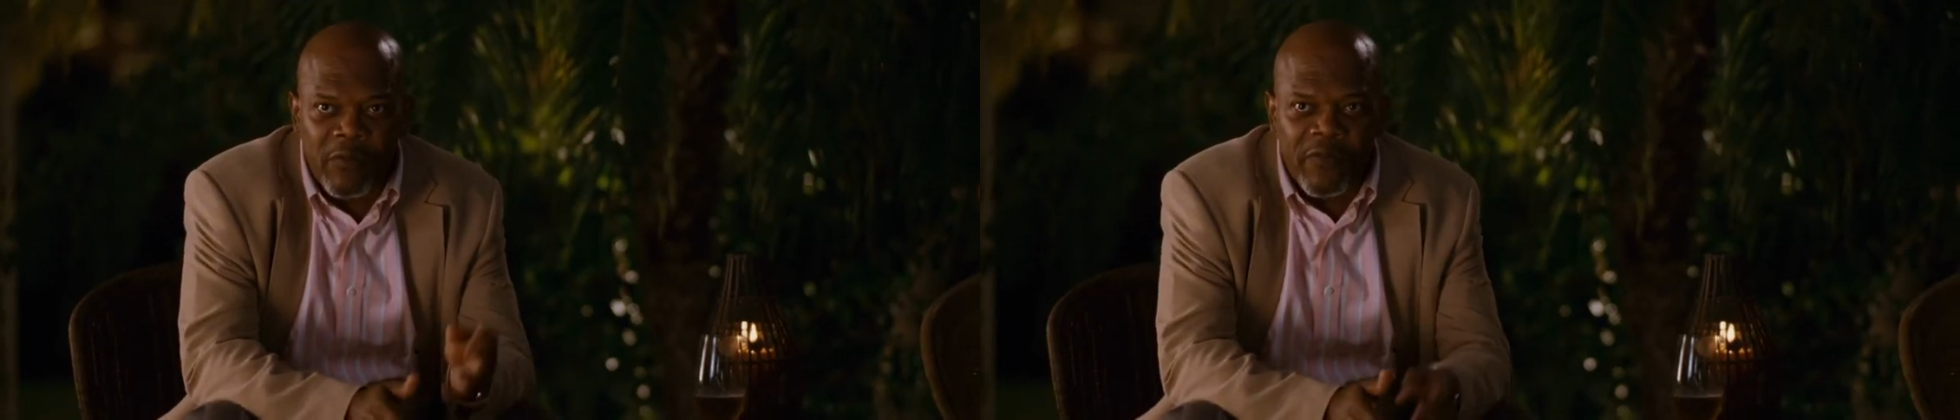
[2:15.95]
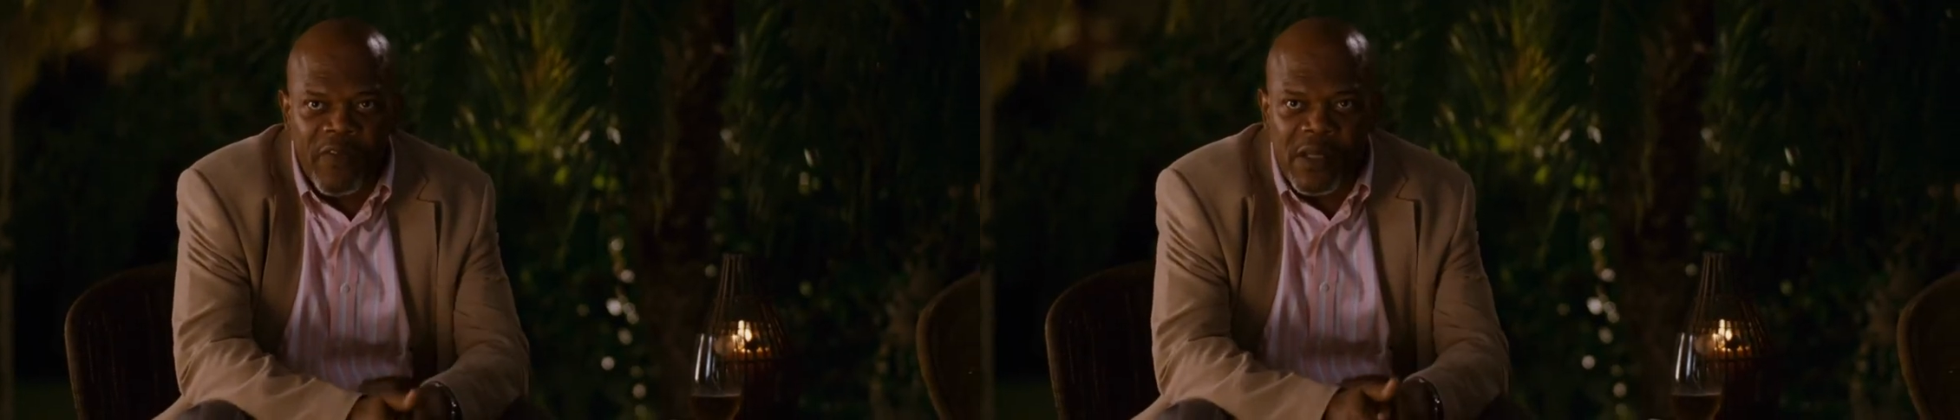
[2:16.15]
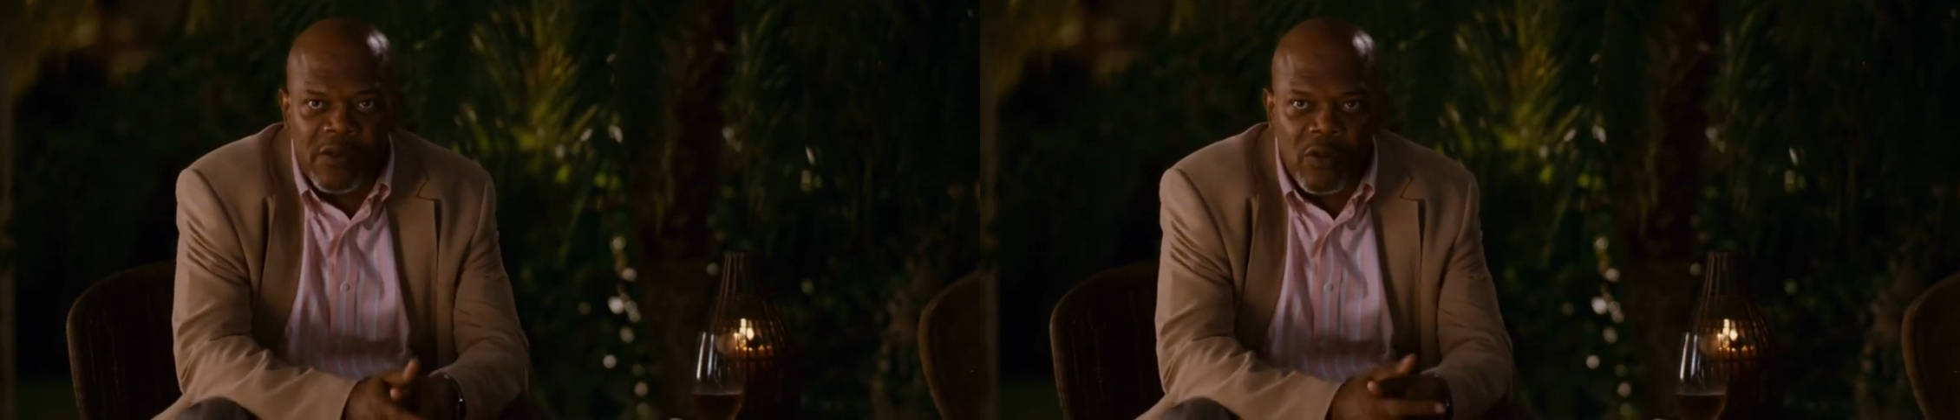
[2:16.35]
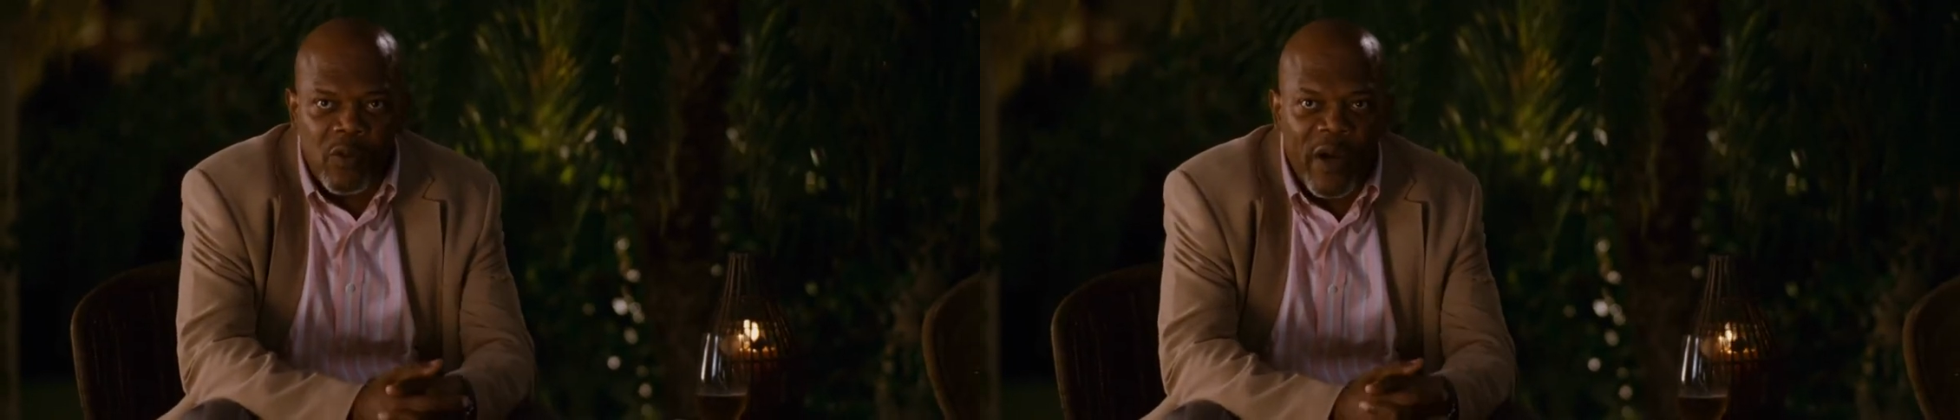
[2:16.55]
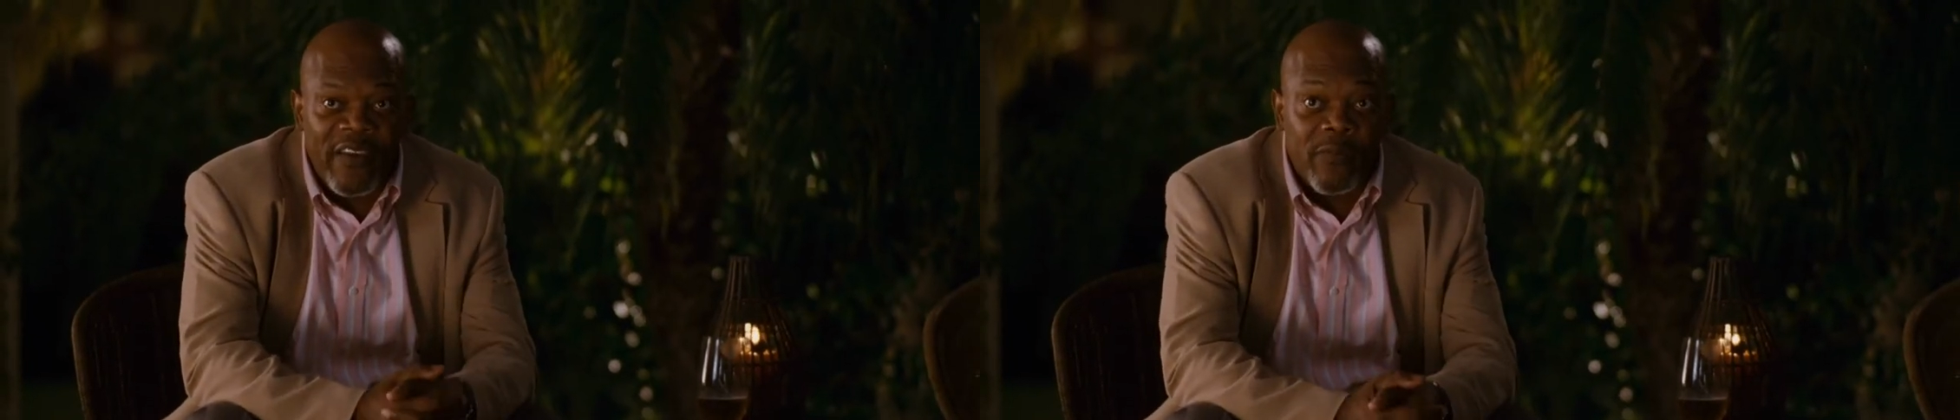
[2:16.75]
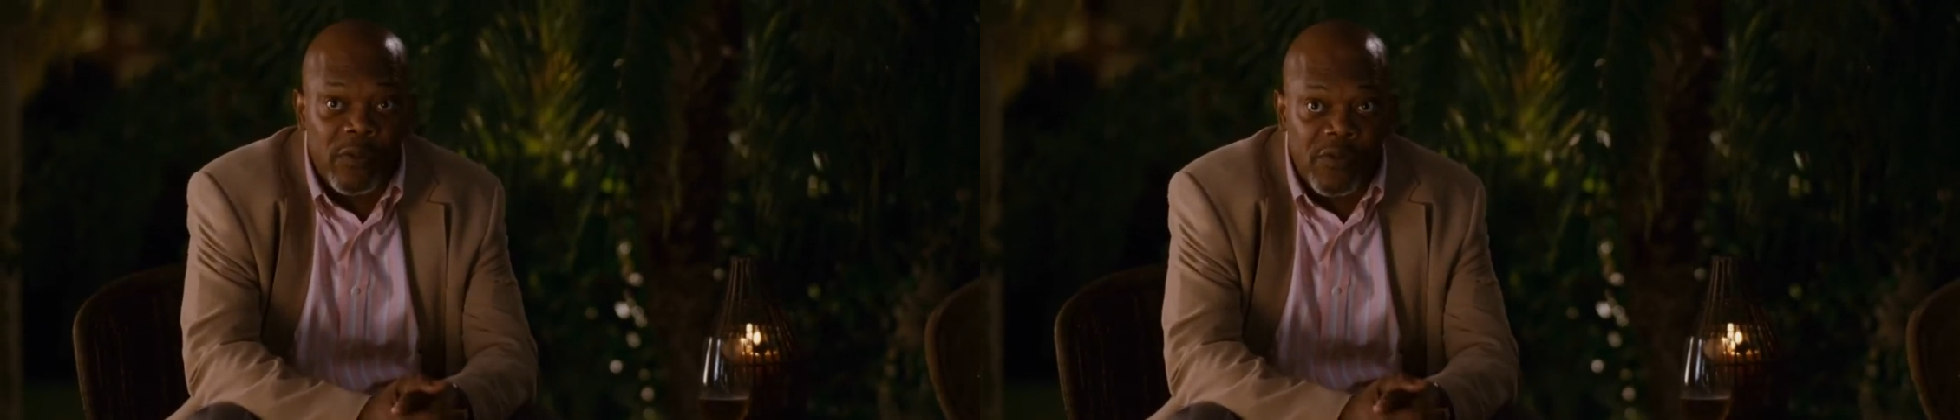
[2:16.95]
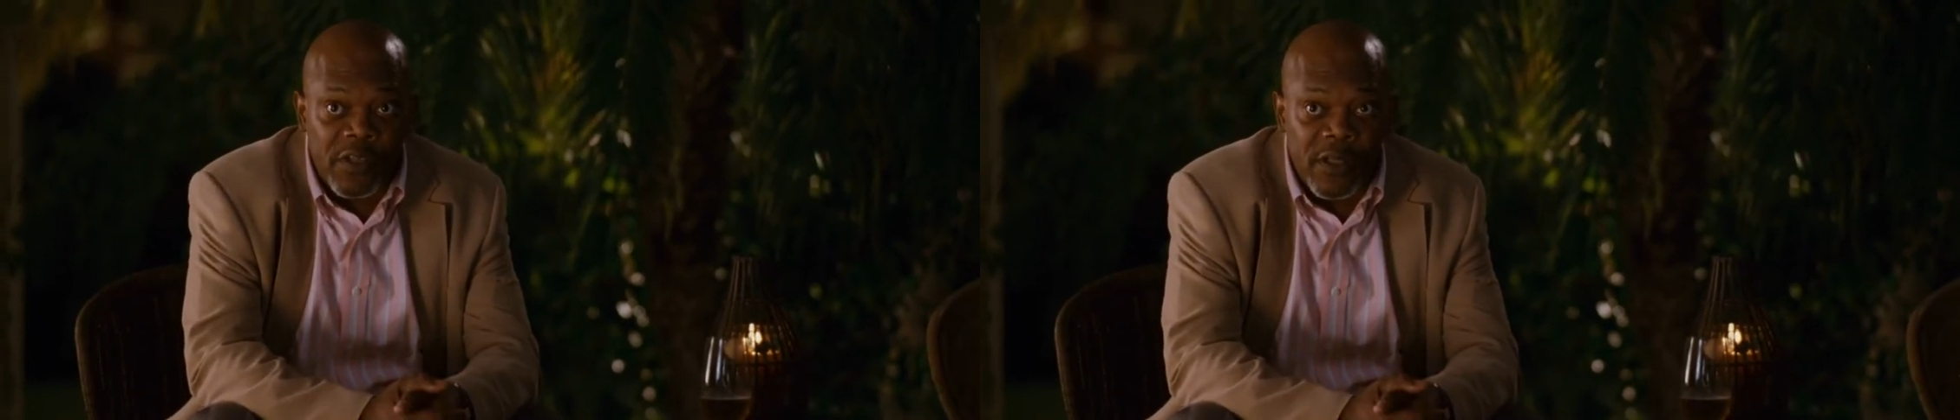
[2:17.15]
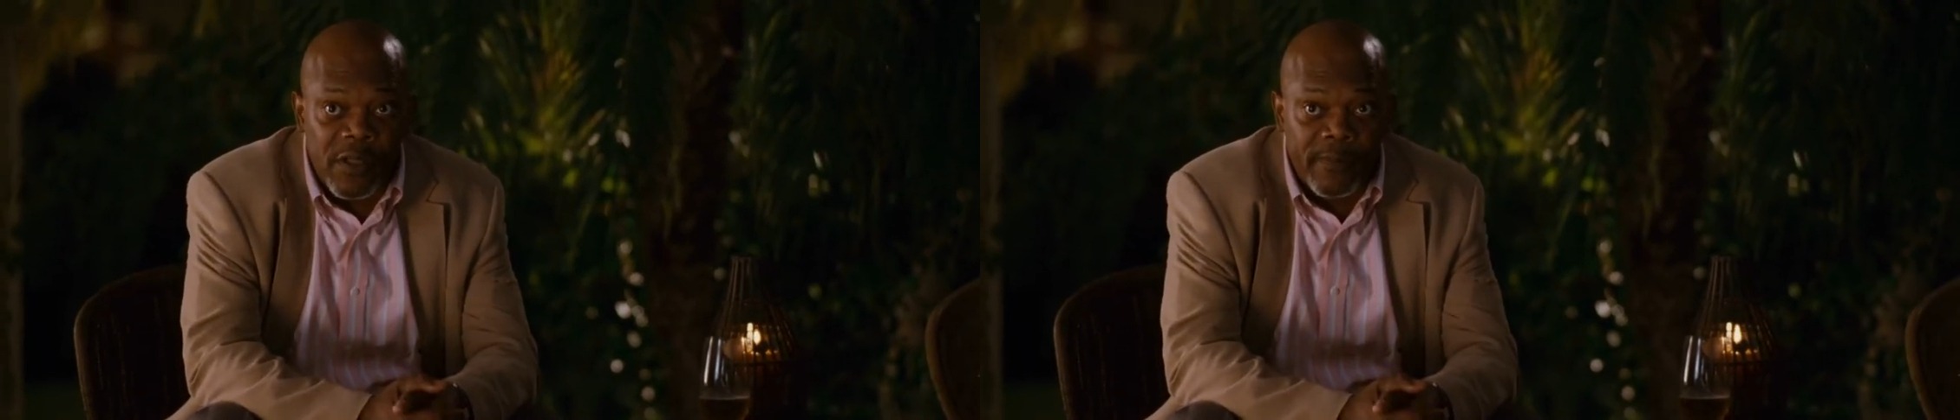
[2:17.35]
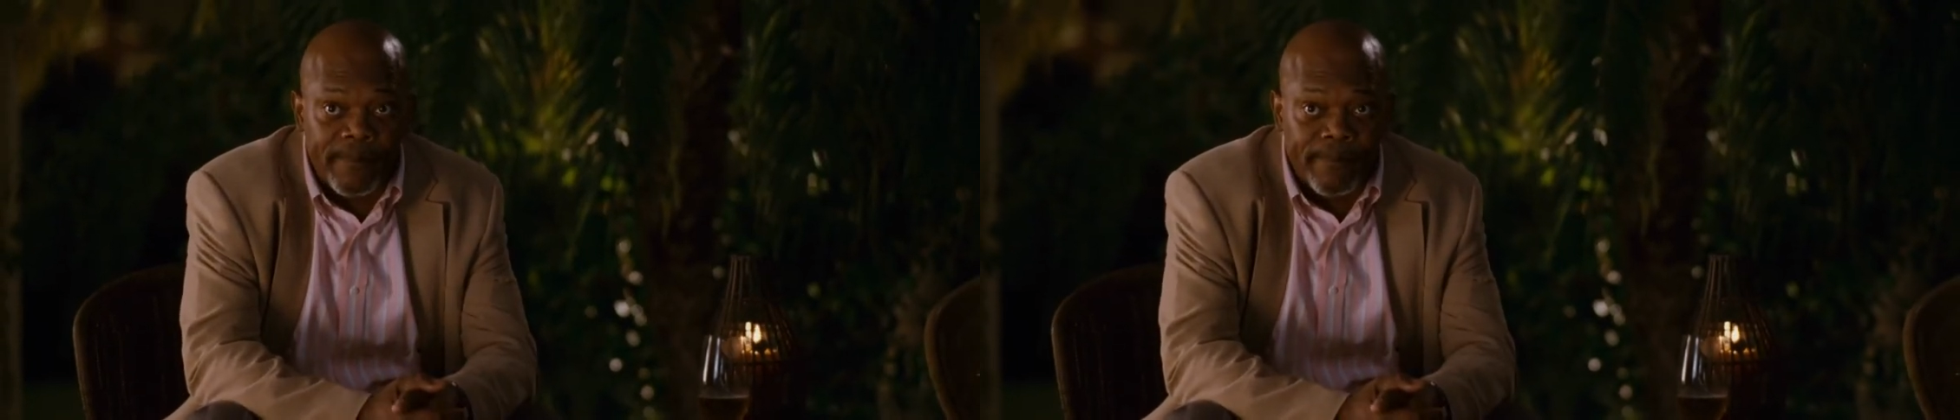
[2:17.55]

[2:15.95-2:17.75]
over the fence so the wife won't see him.